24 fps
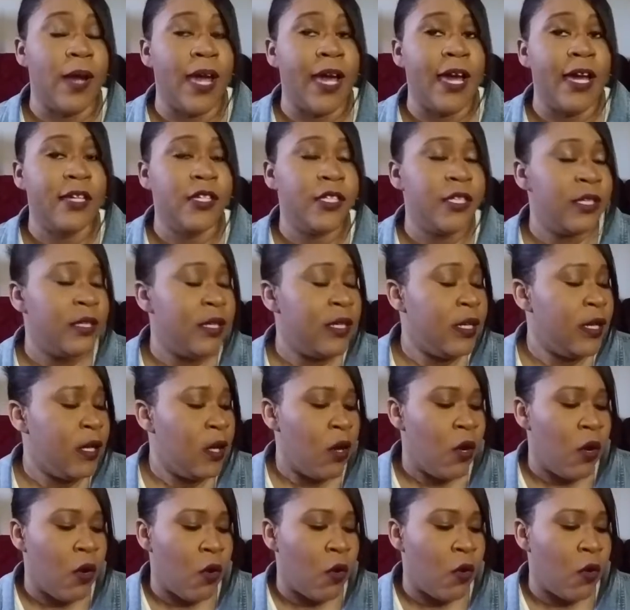rash,
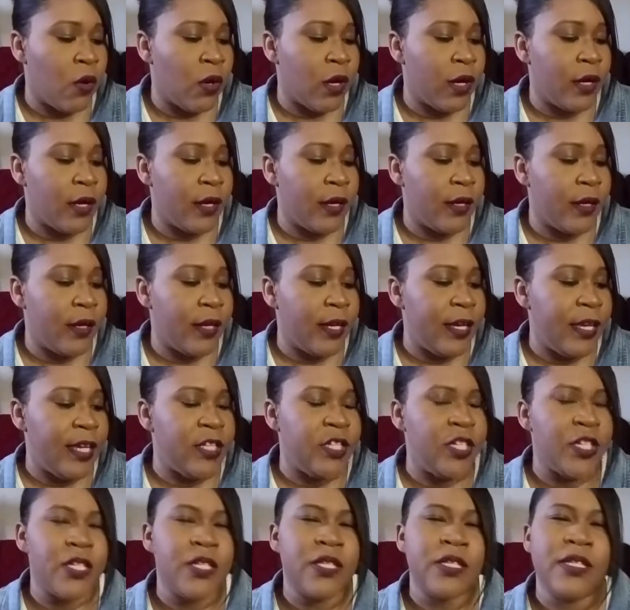or
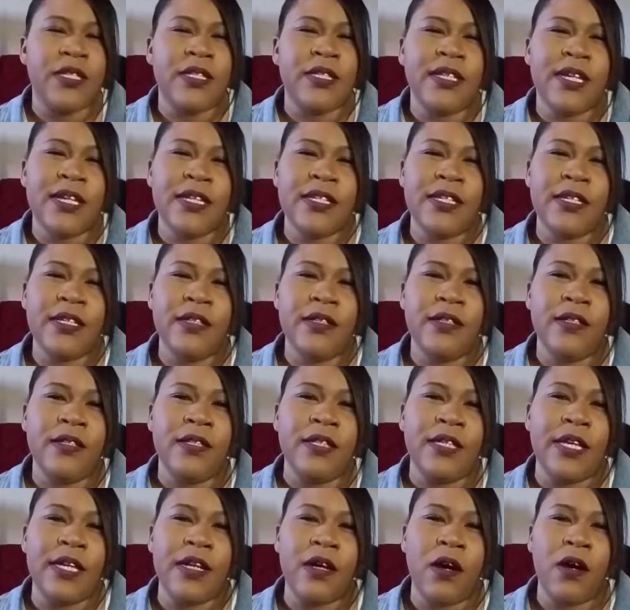it just doesn't
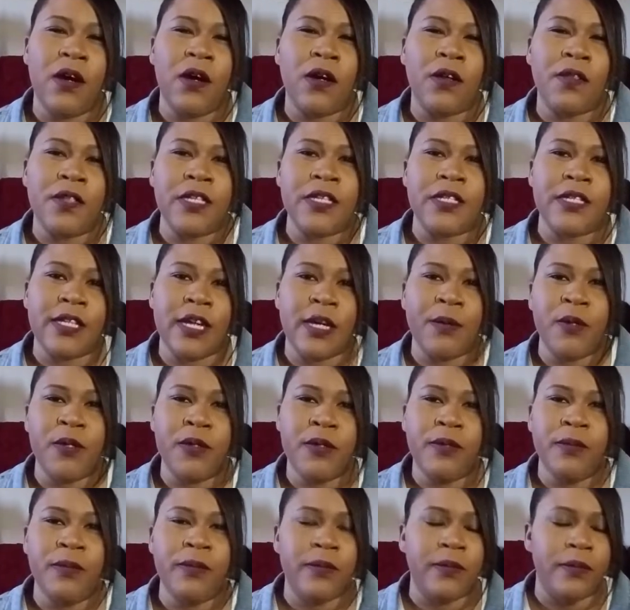get all the
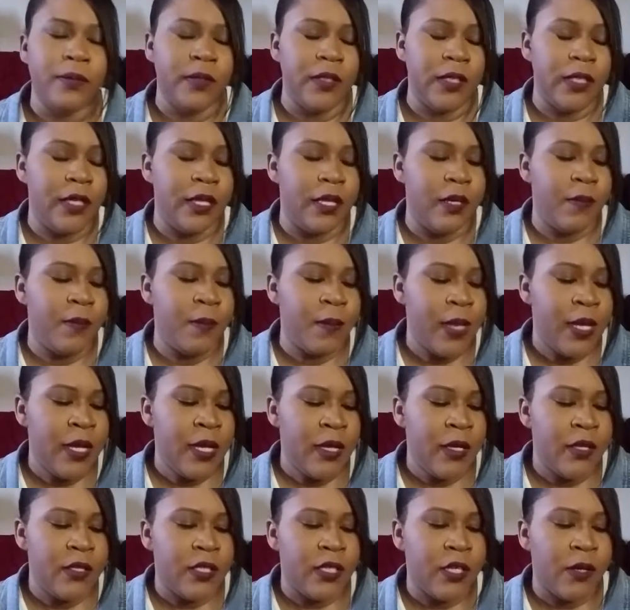stubble,
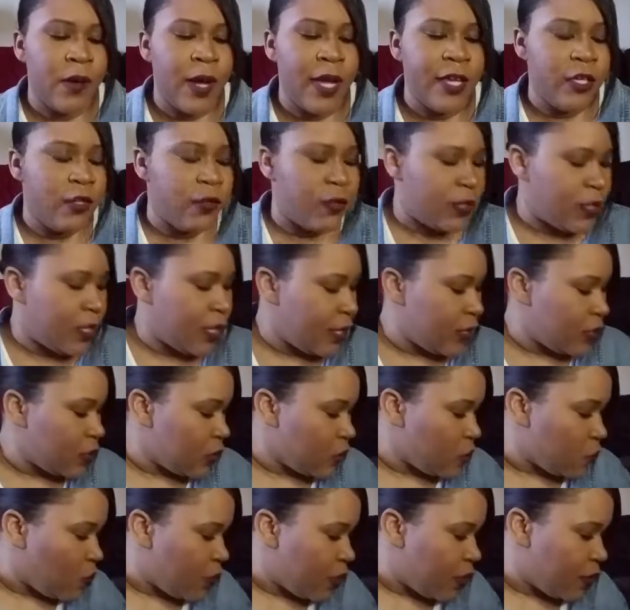So I use
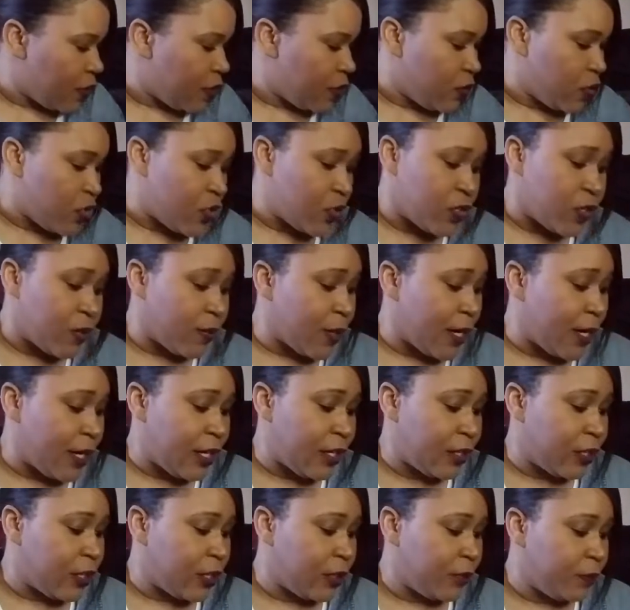this with just a
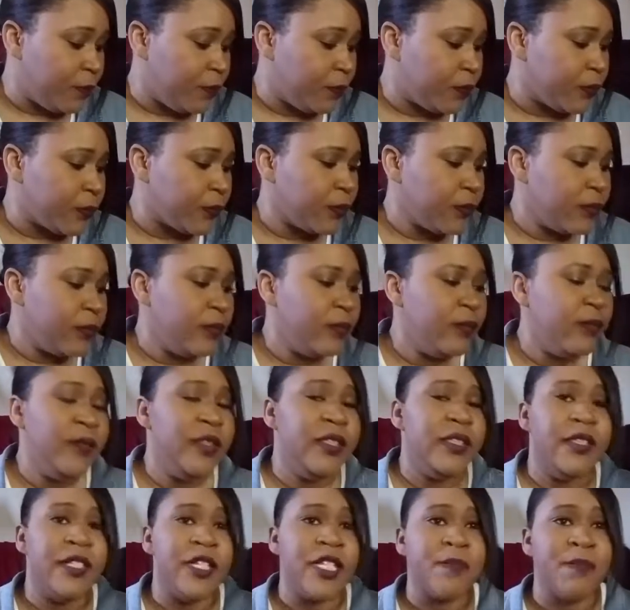regular
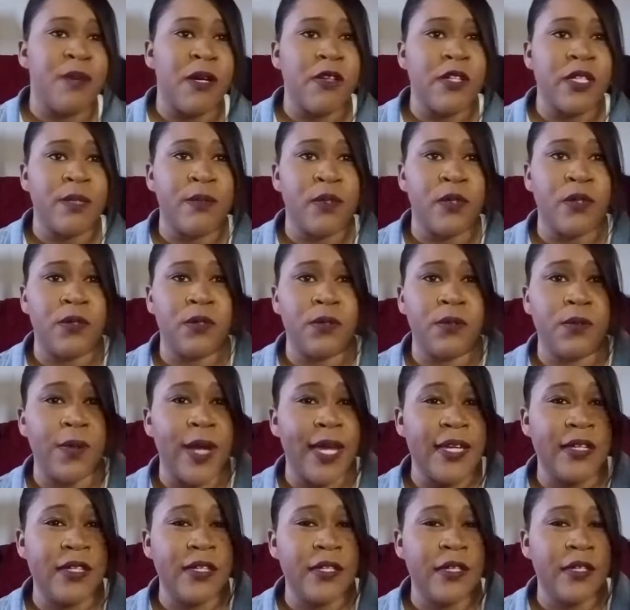disposable
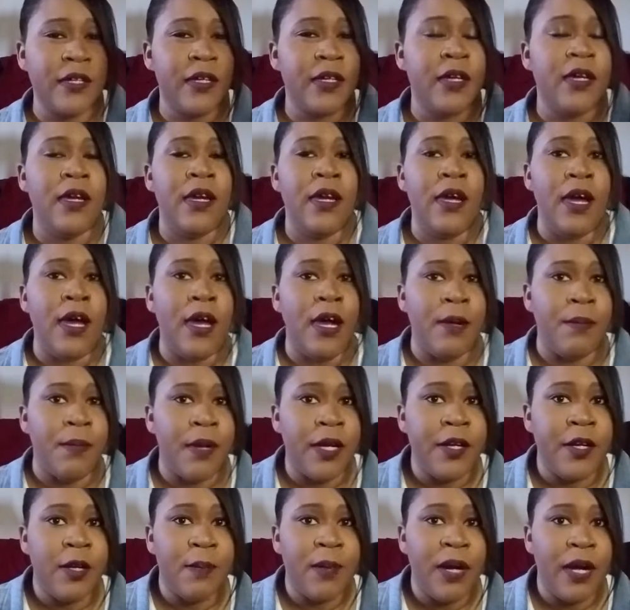razor
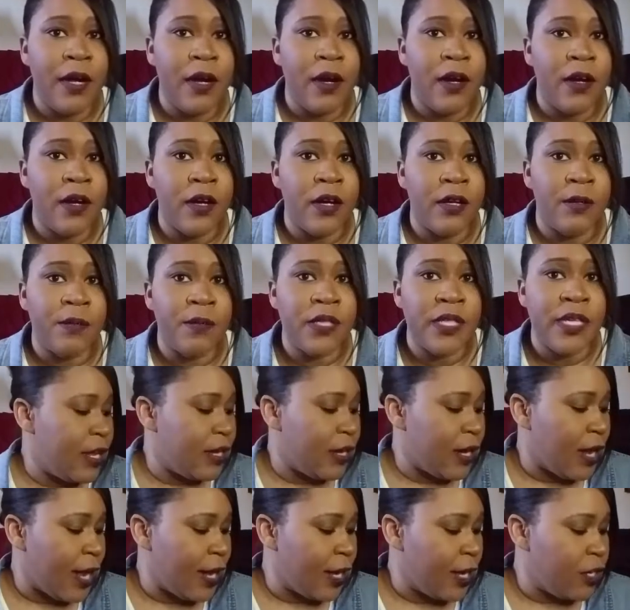under my arms,
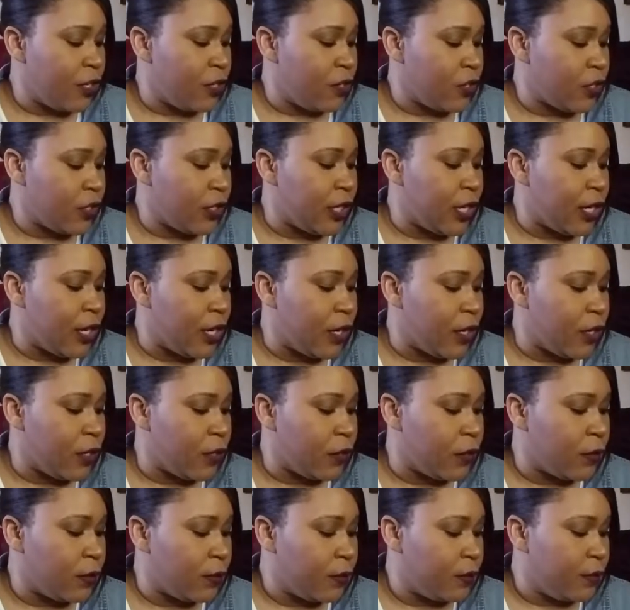and I can usually
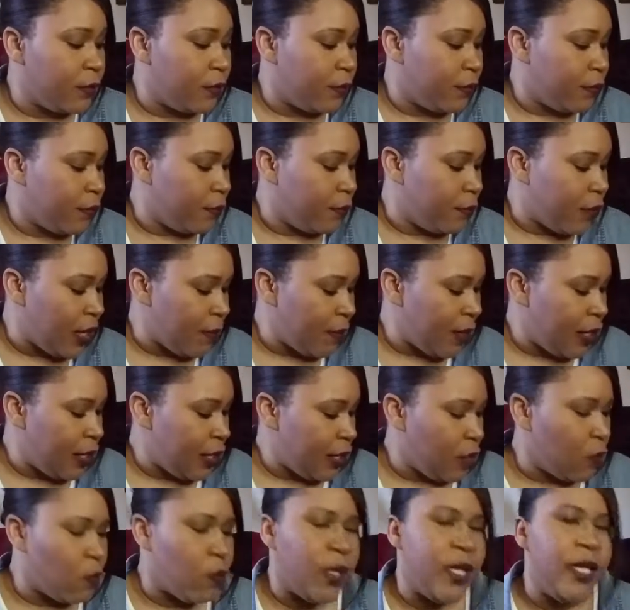go
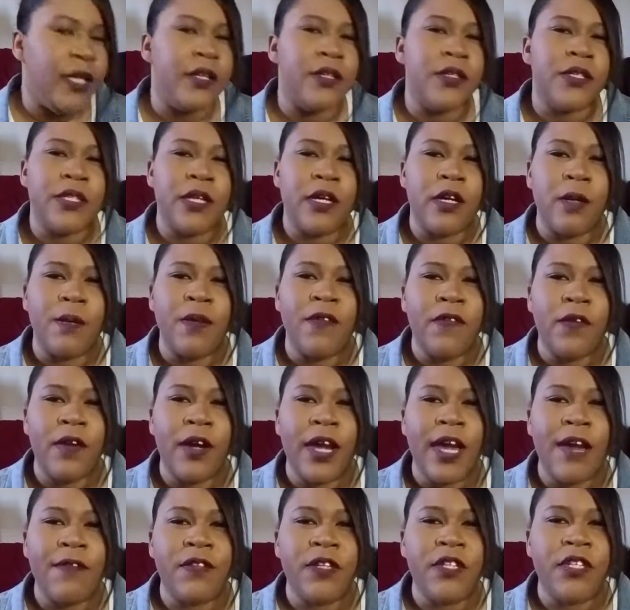maybe a week or so
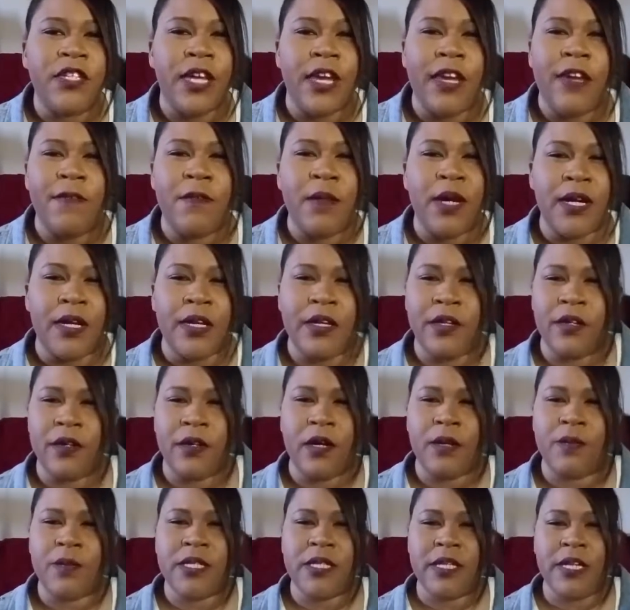before I have to shave my
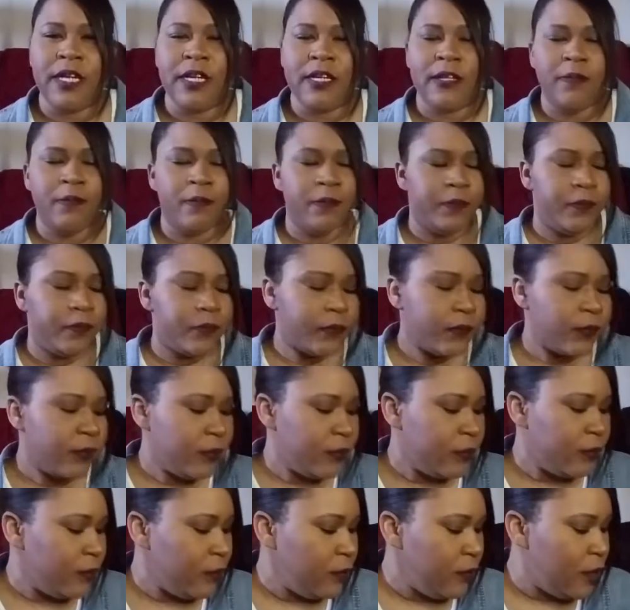underarms again.
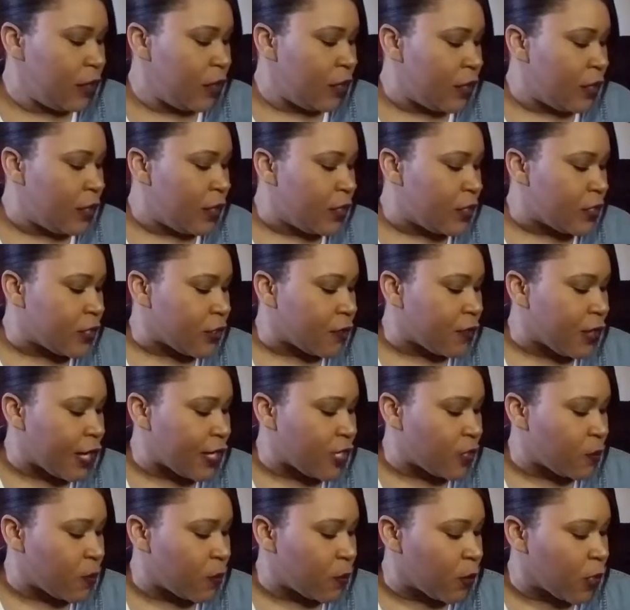So
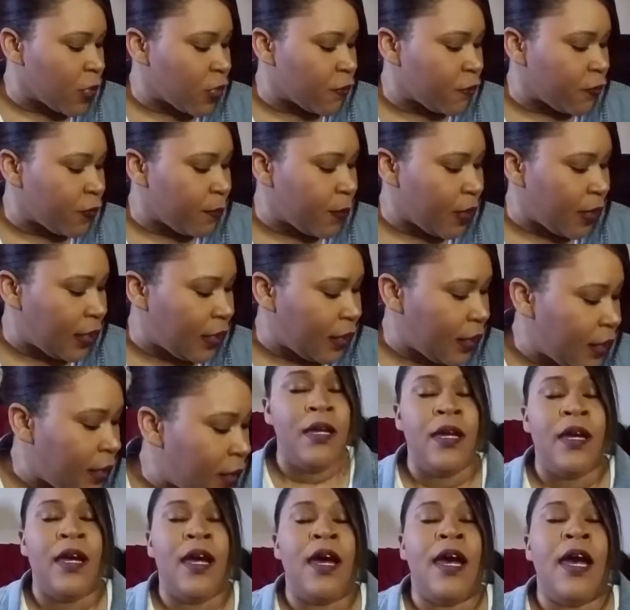that's what works for me.
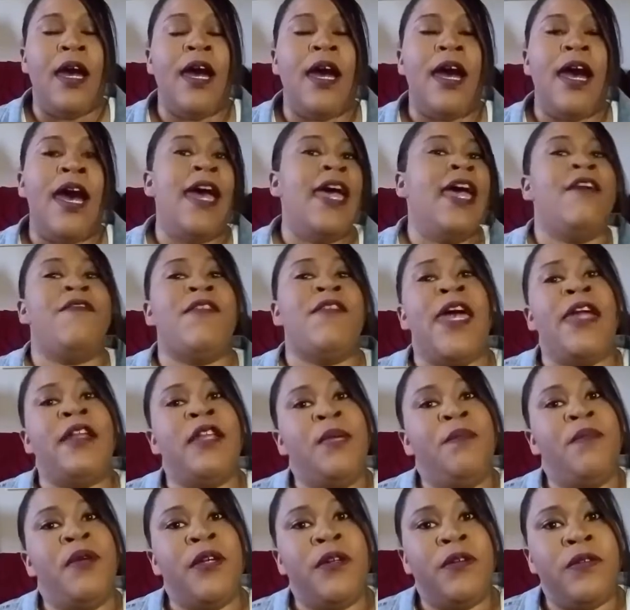I have
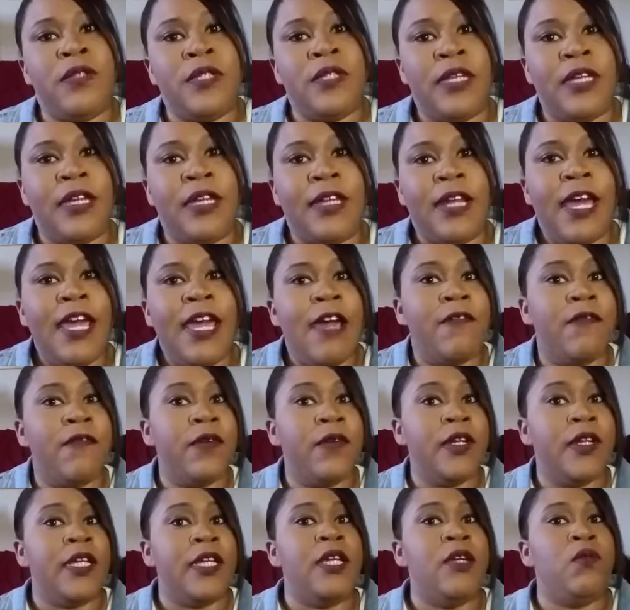acne prone skin. I
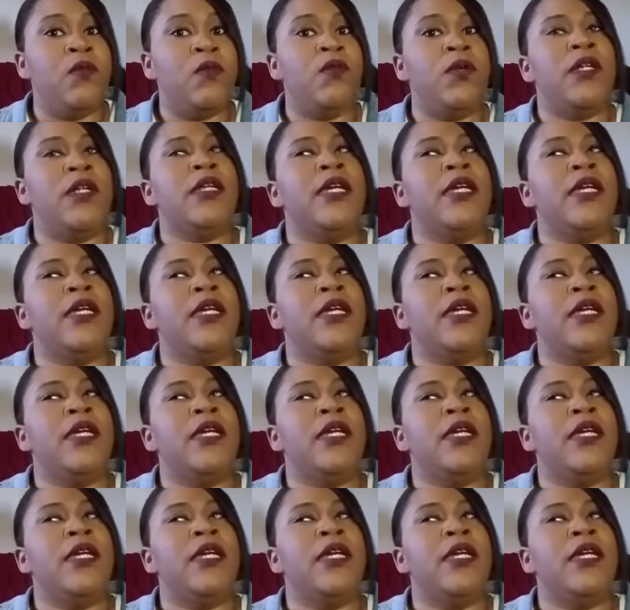have really